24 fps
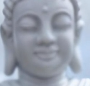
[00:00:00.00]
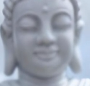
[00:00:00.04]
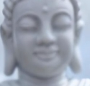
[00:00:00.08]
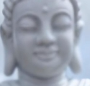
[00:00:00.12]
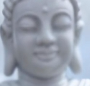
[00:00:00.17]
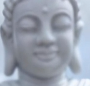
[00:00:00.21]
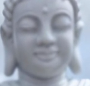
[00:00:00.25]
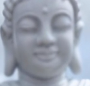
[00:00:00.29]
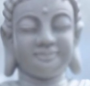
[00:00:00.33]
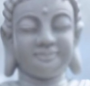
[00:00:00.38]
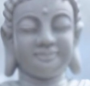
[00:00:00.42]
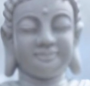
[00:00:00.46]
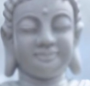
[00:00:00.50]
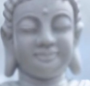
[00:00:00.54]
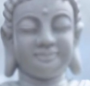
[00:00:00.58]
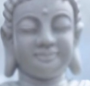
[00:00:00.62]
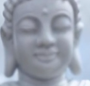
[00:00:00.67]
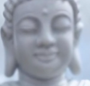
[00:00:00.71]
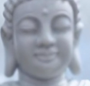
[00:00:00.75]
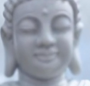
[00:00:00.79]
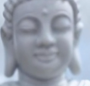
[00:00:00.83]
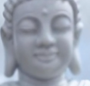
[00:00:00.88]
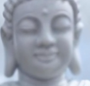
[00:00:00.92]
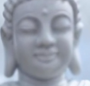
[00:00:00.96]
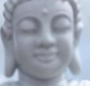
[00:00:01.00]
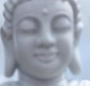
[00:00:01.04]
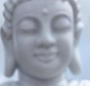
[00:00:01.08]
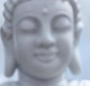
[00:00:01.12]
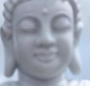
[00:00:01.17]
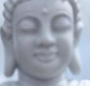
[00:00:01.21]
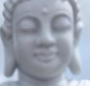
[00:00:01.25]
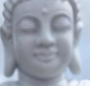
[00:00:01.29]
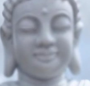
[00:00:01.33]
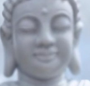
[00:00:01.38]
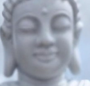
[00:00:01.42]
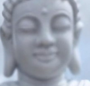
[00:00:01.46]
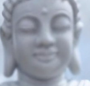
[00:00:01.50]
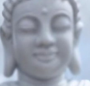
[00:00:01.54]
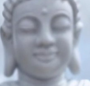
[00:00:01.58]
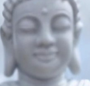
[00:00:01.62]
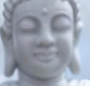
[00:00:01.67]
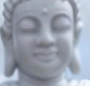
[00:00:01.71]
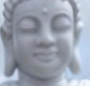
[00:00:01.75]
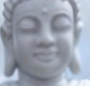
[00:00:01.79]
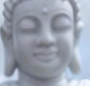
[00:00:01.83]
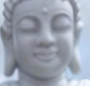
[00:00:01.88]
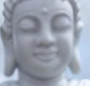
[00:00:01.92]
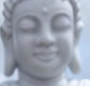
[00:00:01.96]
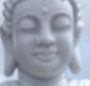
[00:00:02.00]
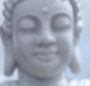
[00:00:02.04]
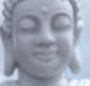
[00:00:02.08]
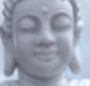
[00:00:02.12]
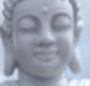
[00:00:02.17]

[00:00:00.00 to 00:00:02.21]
(silence)